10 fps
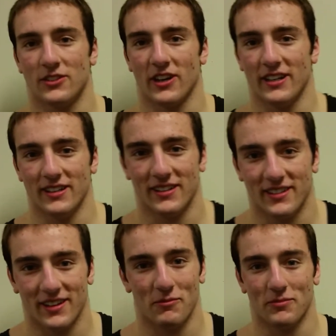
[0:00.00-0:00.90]
Great.
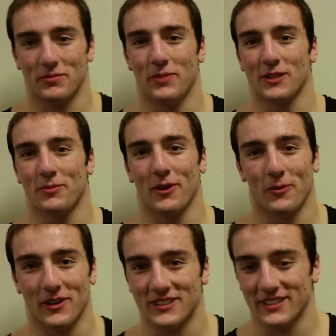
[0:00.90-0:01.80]
And the best
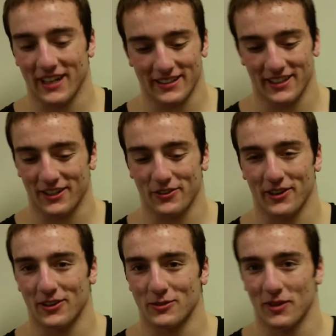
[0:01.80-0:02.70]
part was I got that
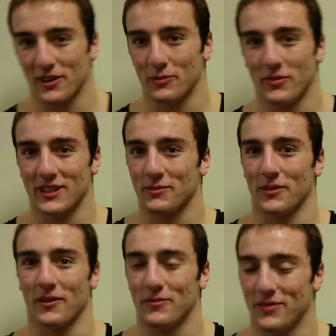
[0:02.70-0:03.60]
creel. It's my good and best
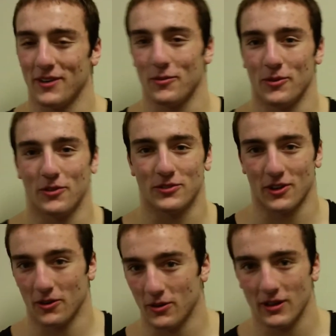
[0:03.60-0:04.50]
favorite move,
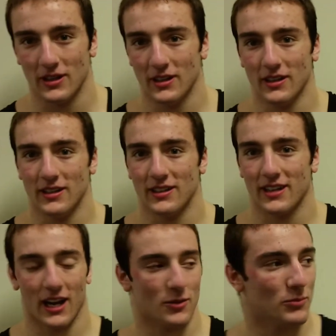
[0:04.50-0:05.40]
so
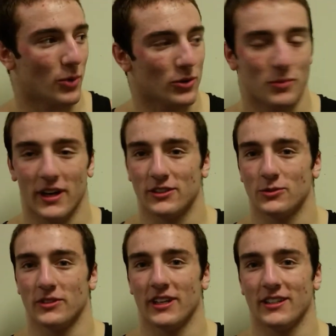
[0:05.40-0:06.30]
got him in both matches
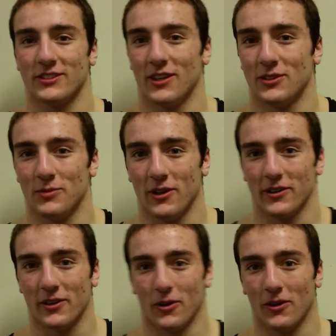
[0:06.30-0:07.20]
with that, so that was my
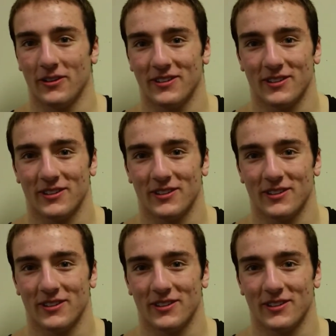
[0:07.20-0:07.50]
only goal.